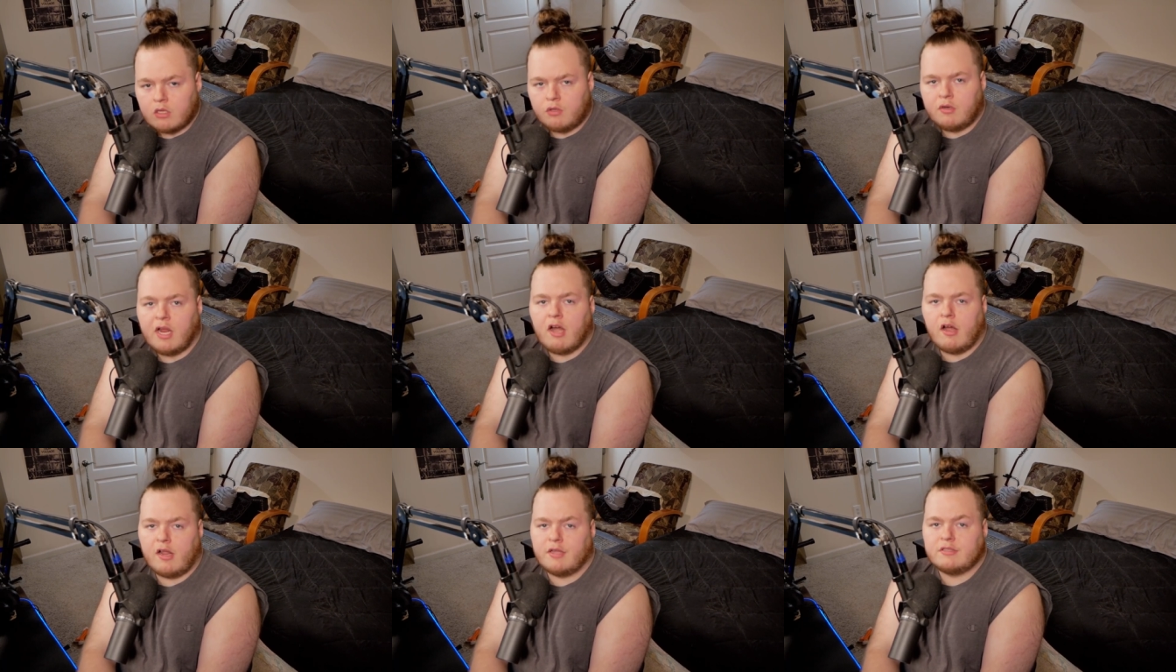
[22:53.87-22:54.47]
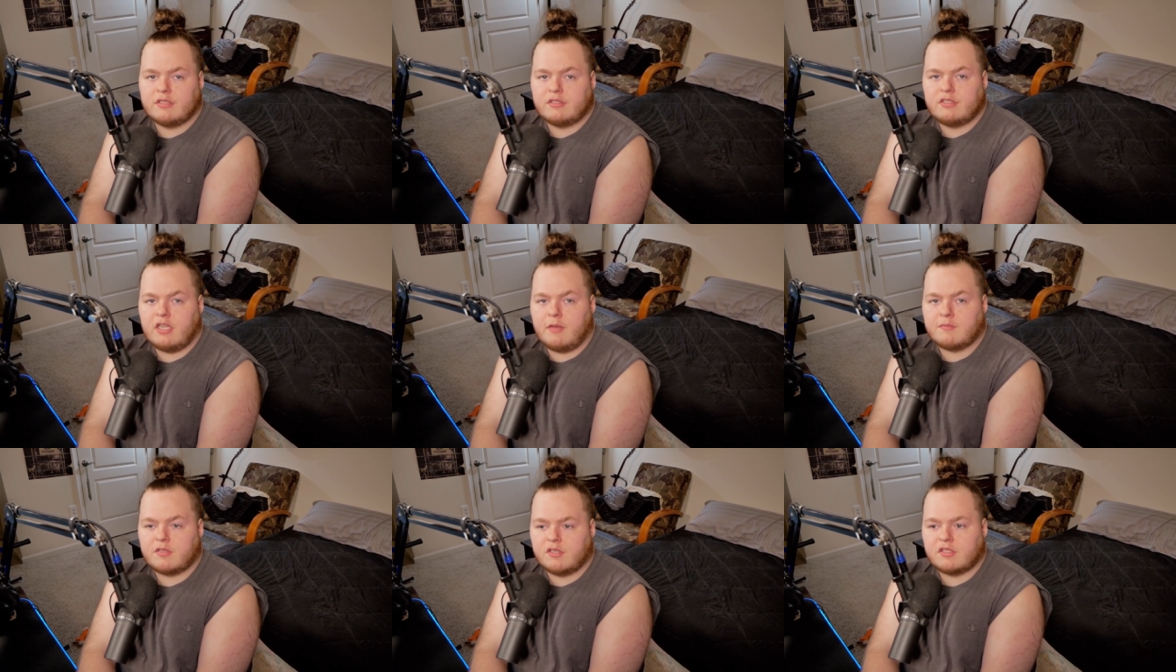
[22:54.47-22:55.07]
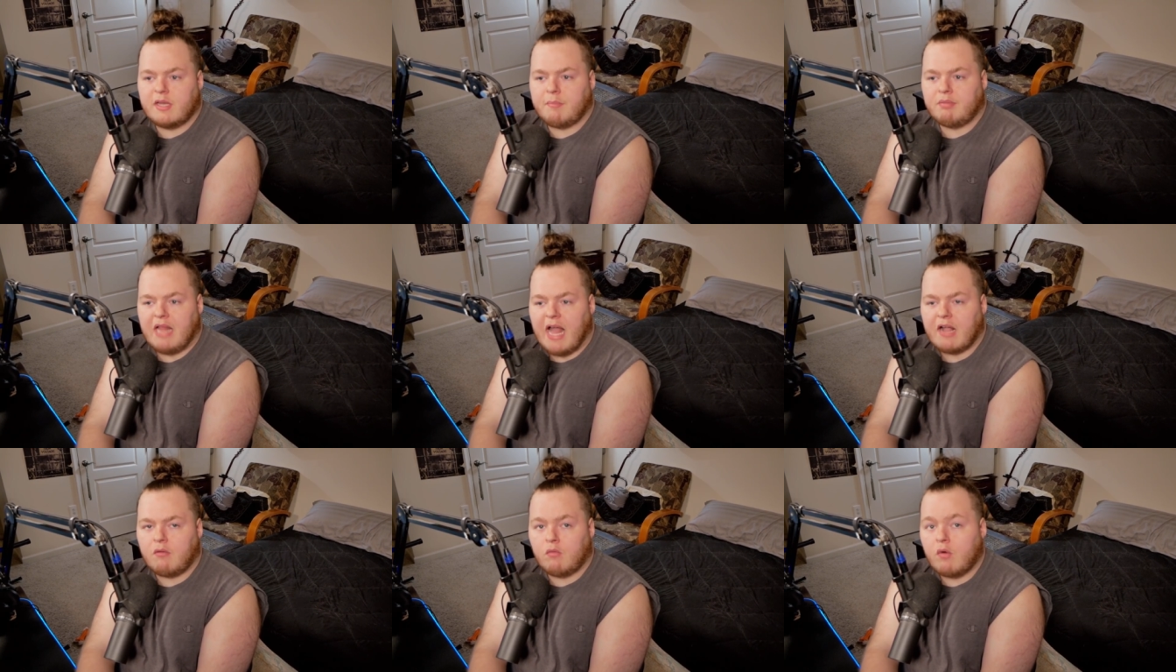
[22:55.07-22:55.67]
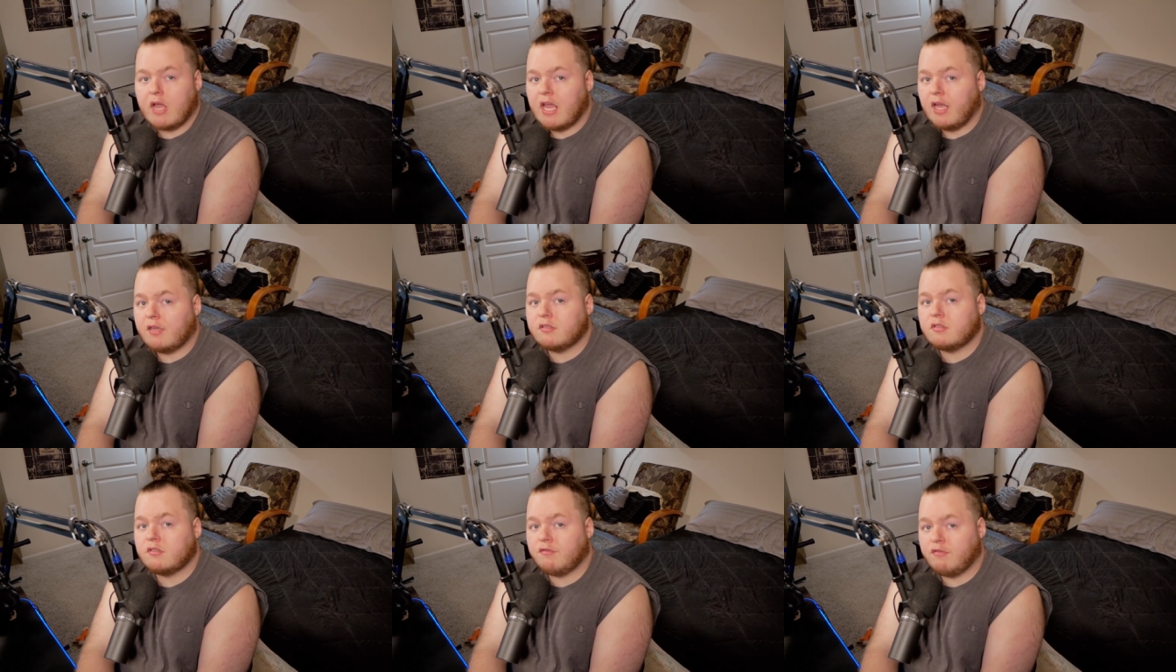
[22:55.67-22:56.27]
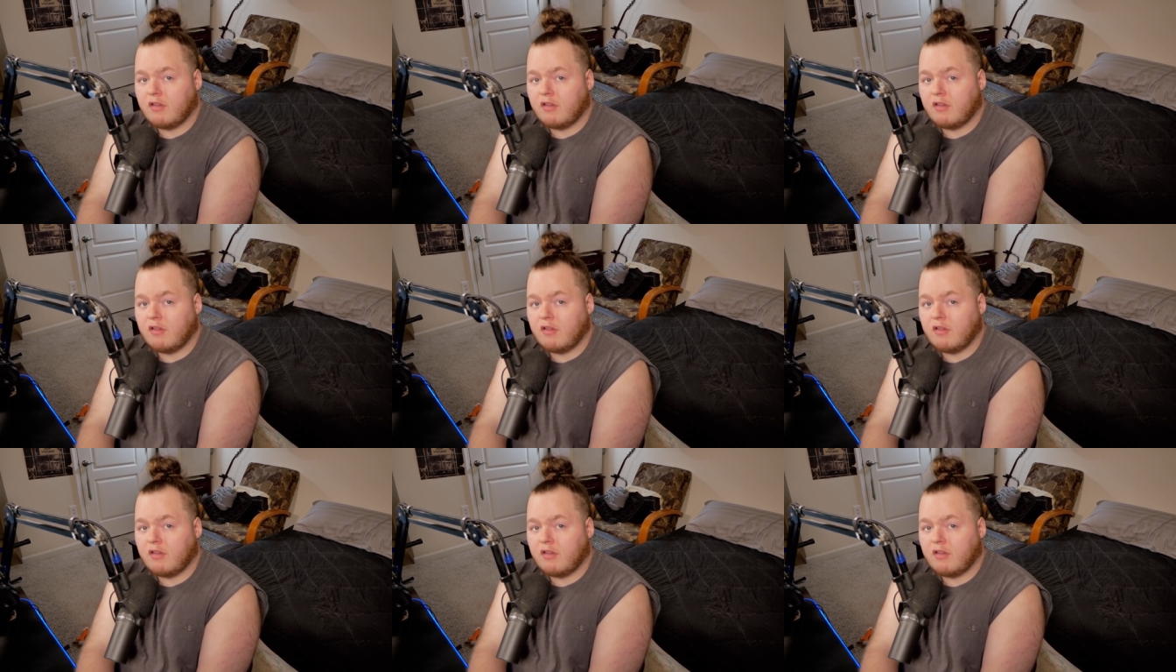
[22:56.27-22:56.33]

Lunarians, it seems, because that black wings,